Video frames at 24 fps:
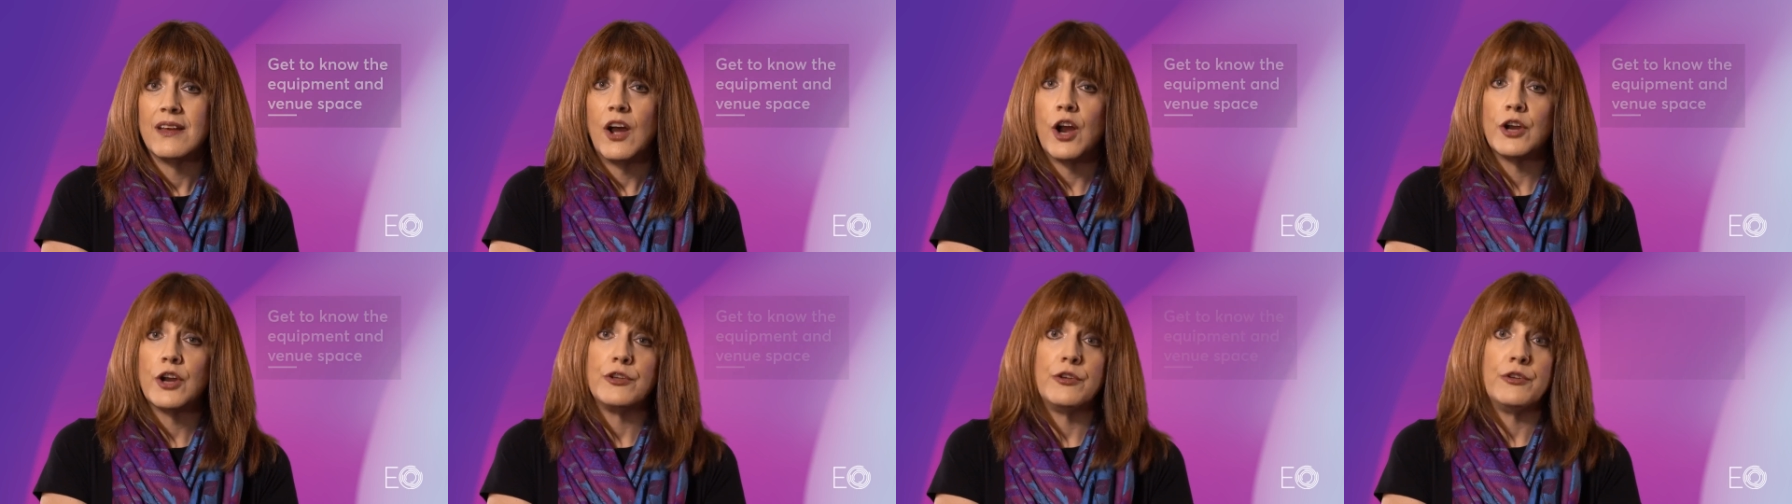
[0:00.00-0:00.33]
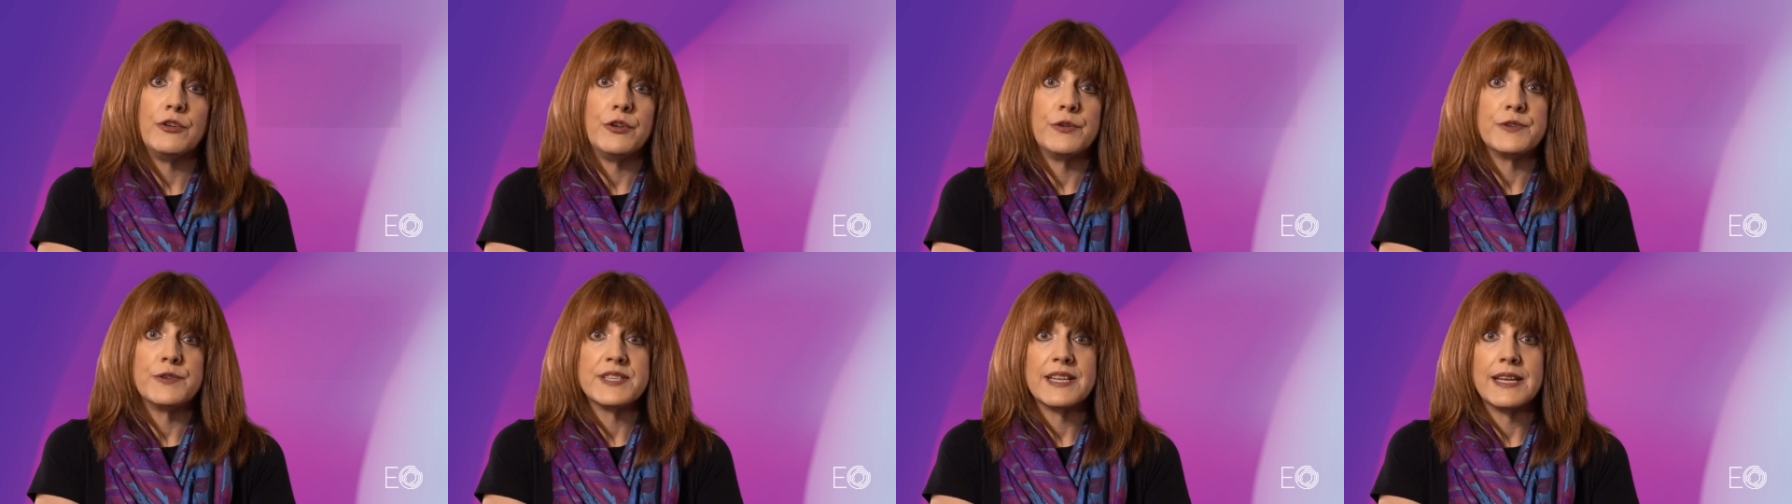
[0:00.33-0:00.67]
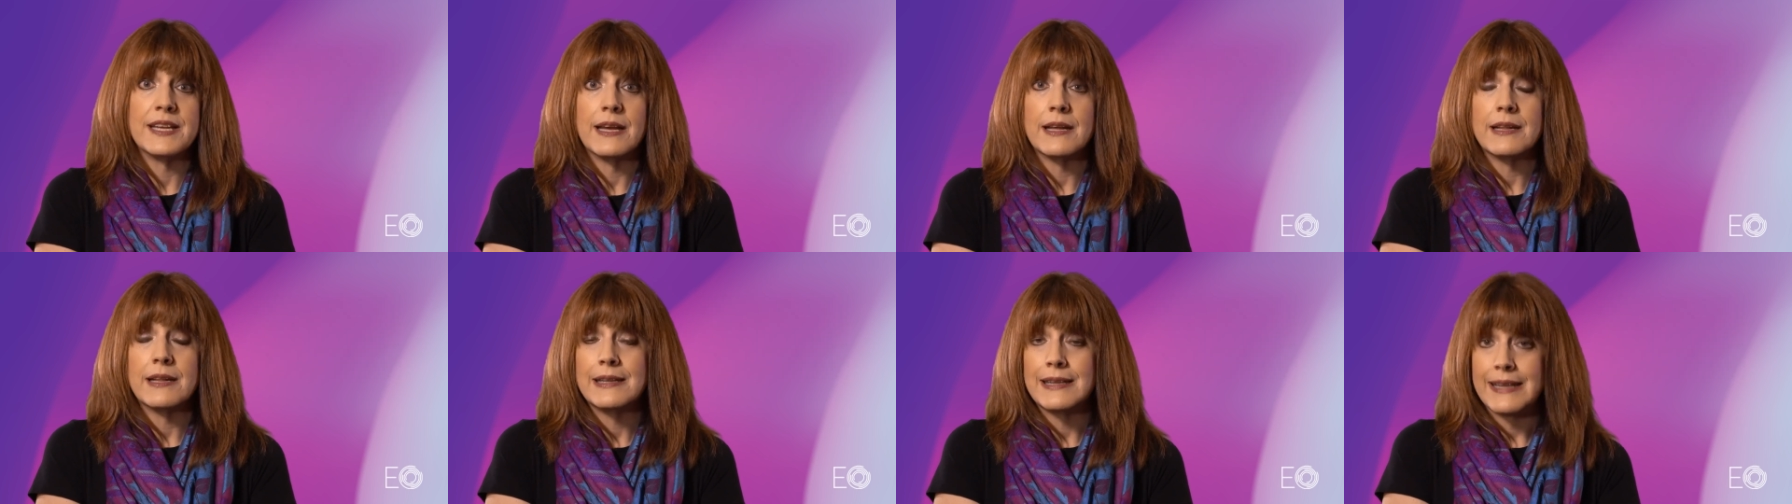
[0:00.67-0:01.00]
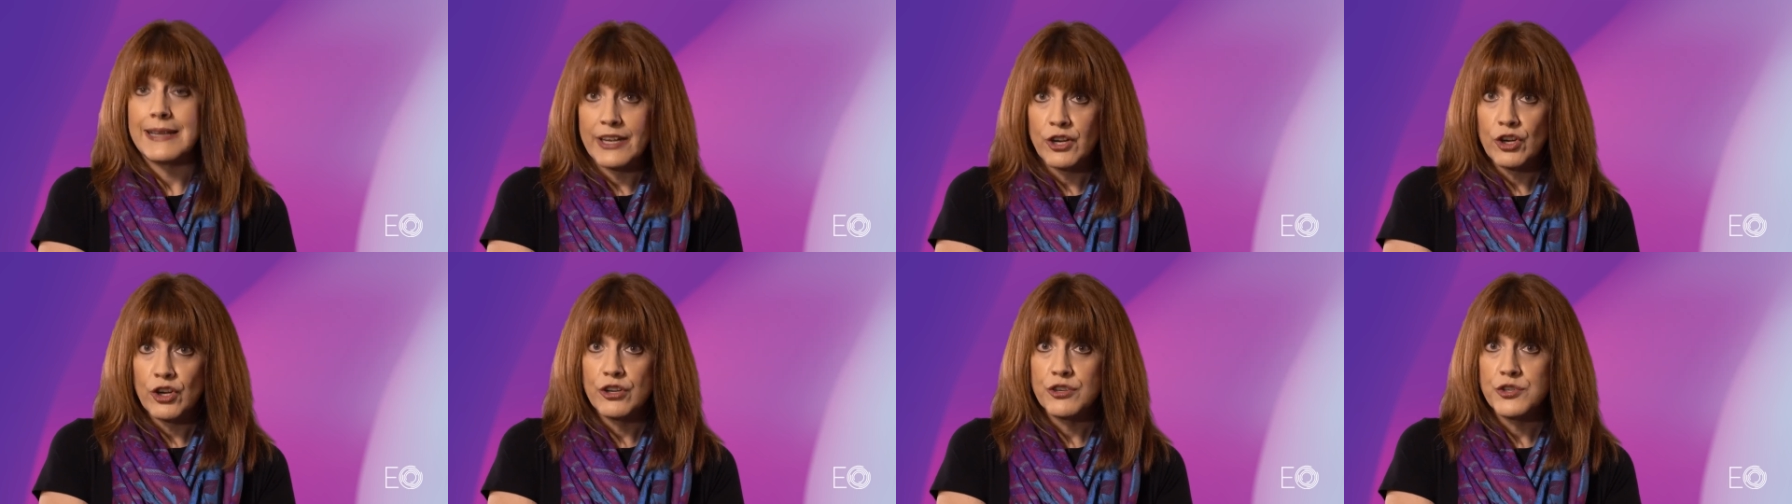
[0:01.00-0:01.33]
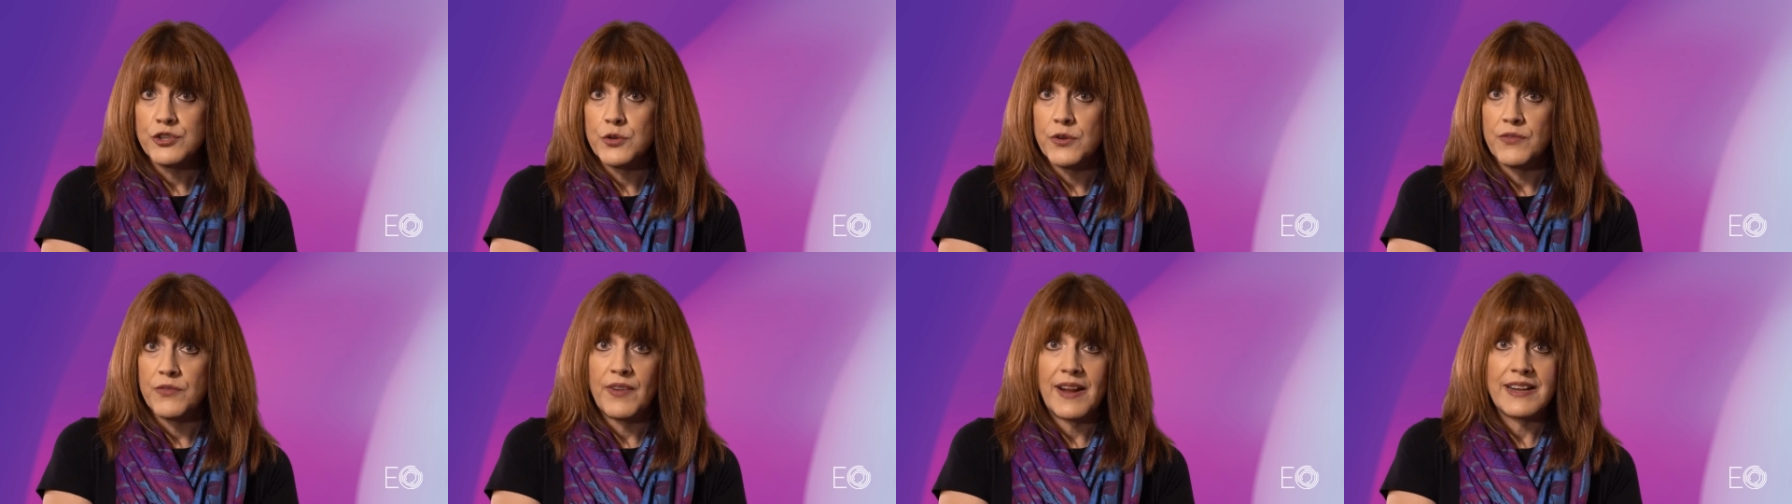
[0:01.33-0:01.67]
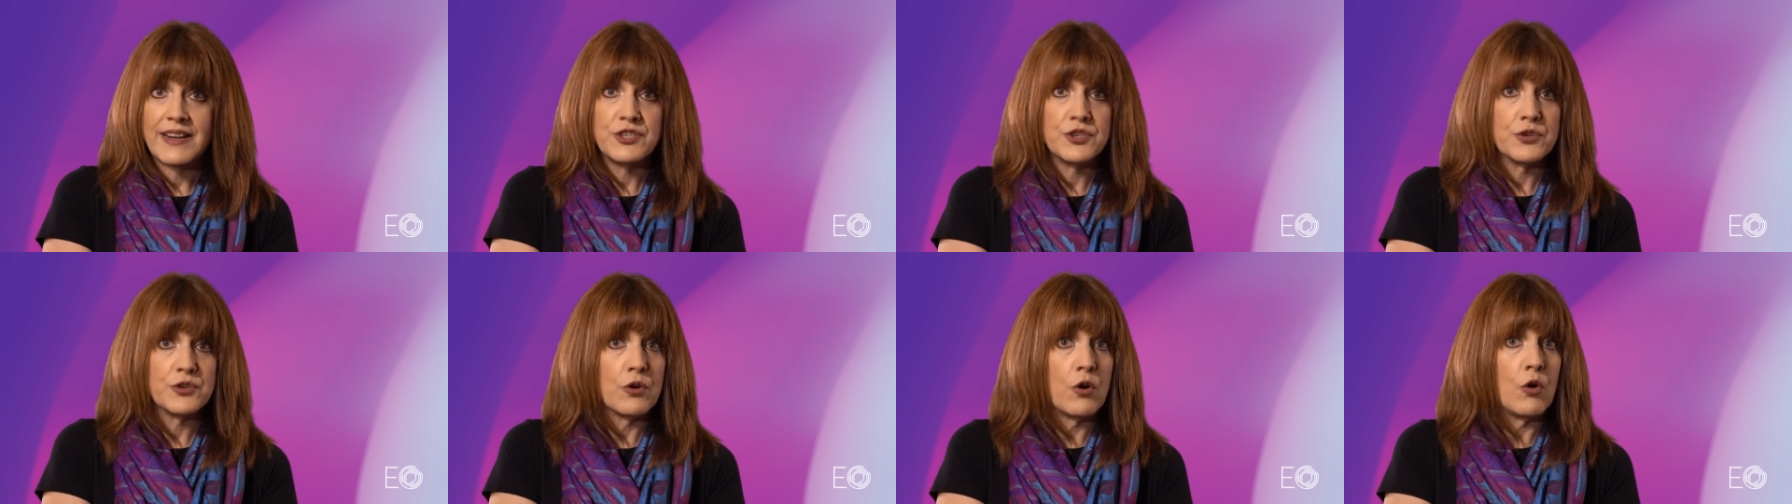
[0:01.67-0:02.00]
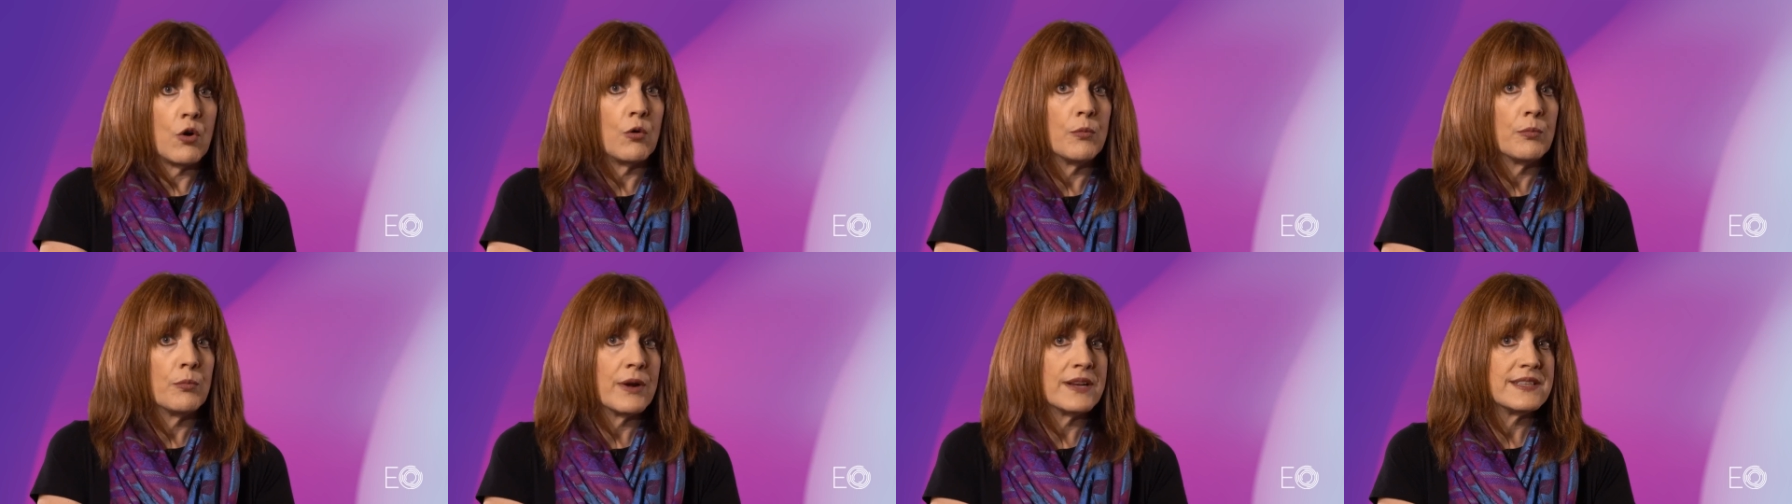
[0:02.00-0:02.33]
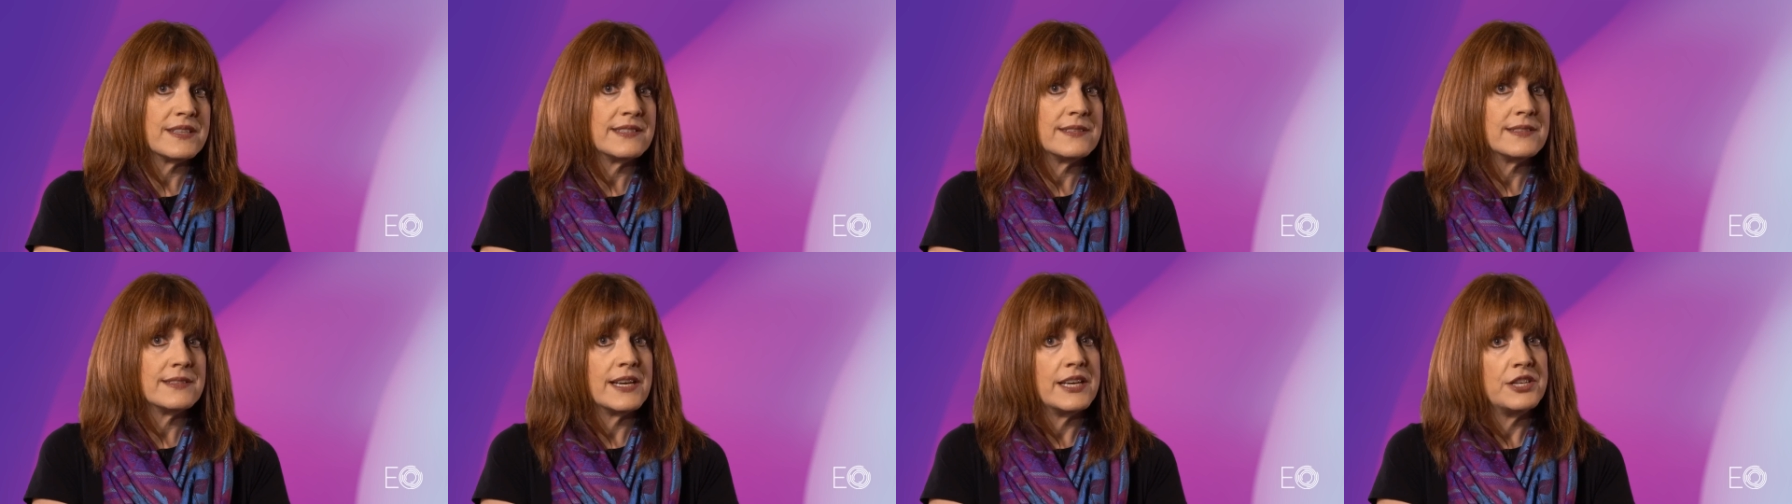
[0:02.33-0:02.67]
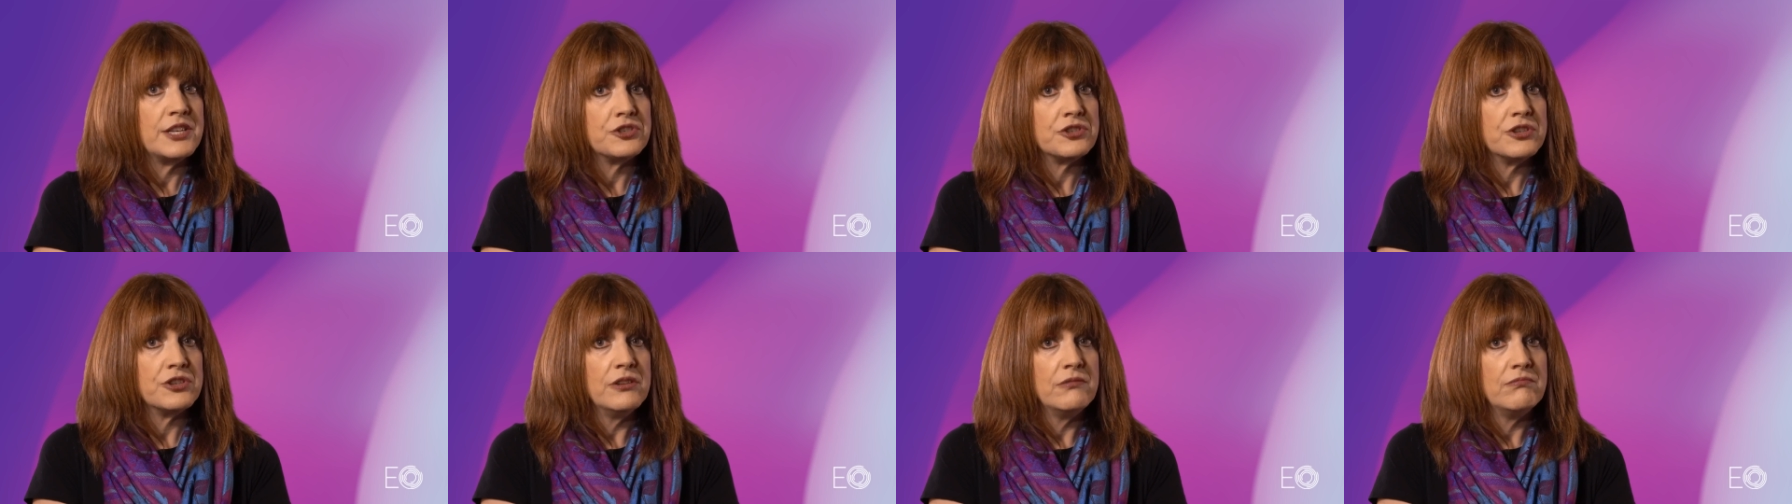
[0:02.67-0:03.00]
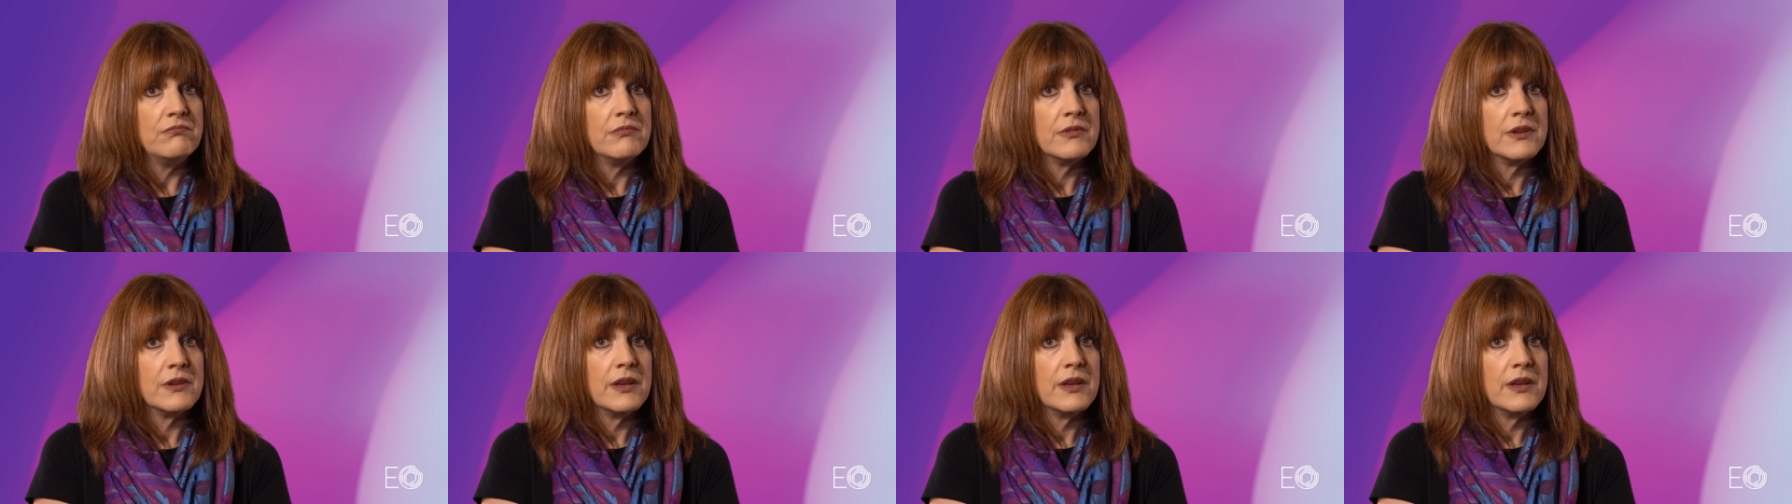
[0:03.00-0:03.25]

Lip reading: Are you using a clicker to advance your own presentation?